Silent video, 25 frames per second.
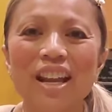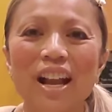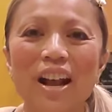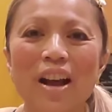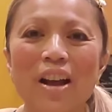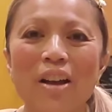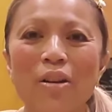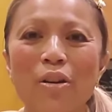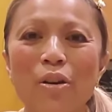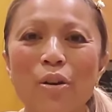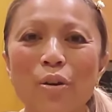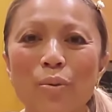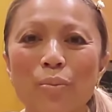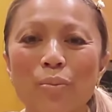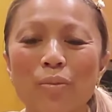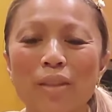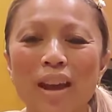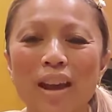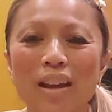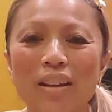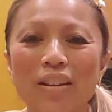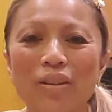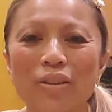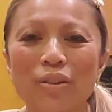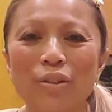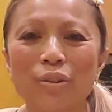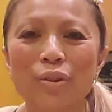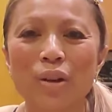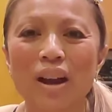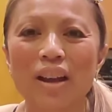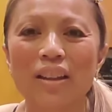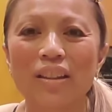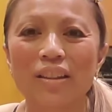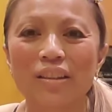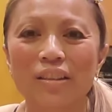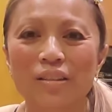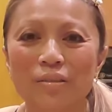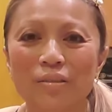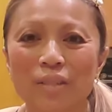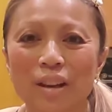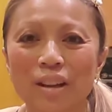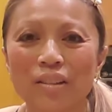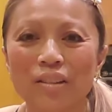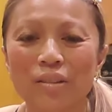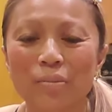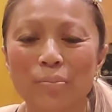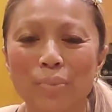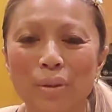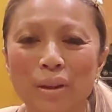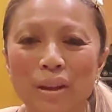I hope that you try this
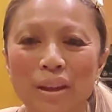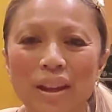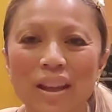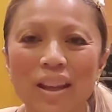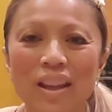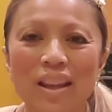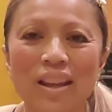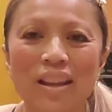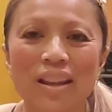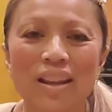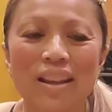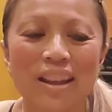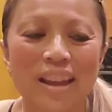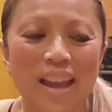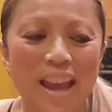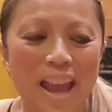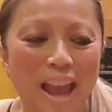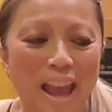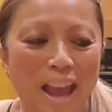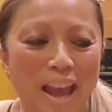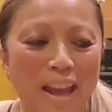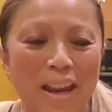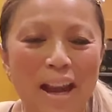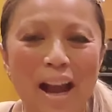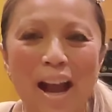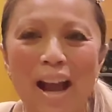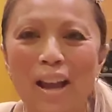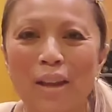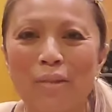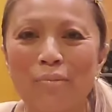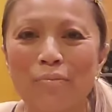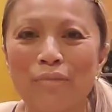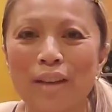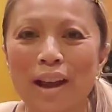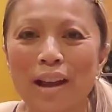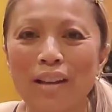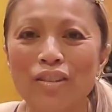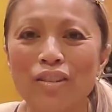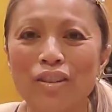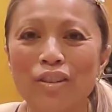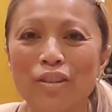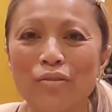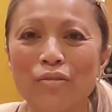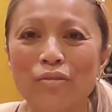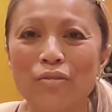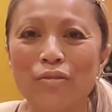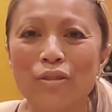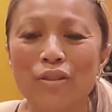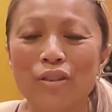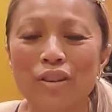recipe, and I am vouching
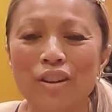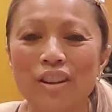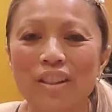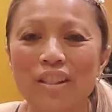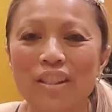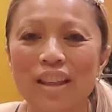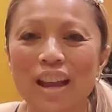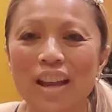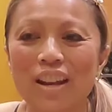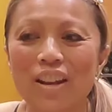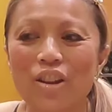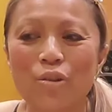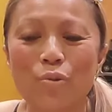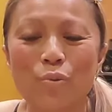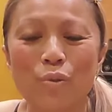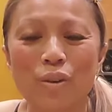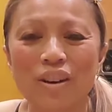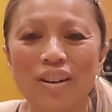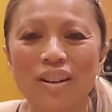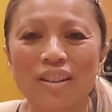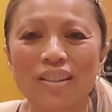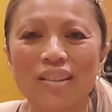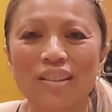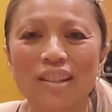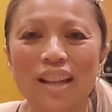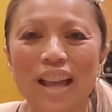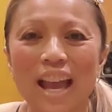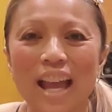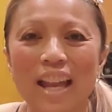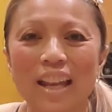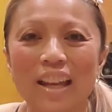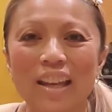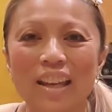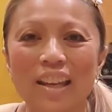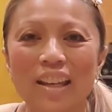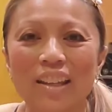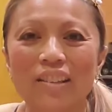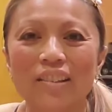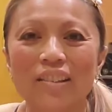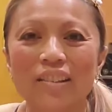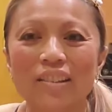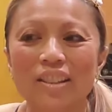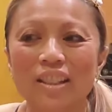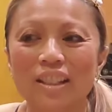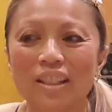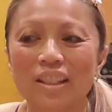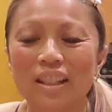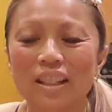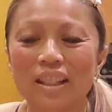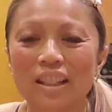for it that it works and it is
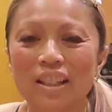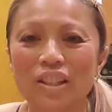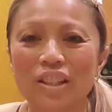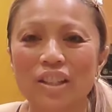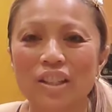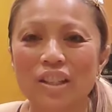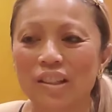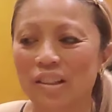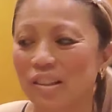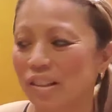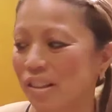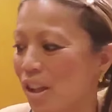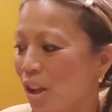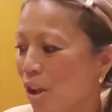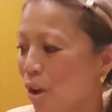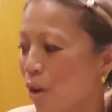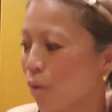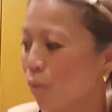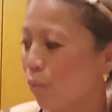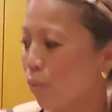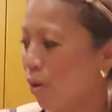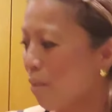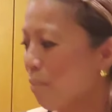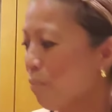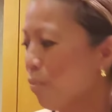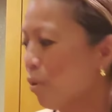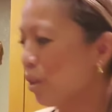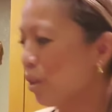delicious. One more